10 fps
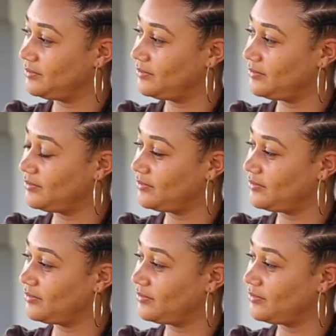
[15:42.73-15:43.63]

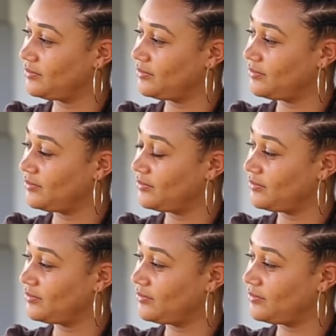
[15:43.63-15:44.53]

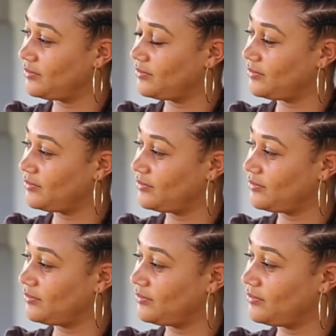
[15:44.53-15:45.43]

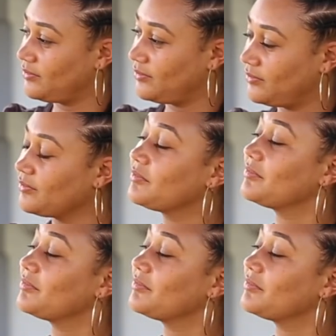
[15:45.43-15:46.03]
No words are spoken by the person on screen.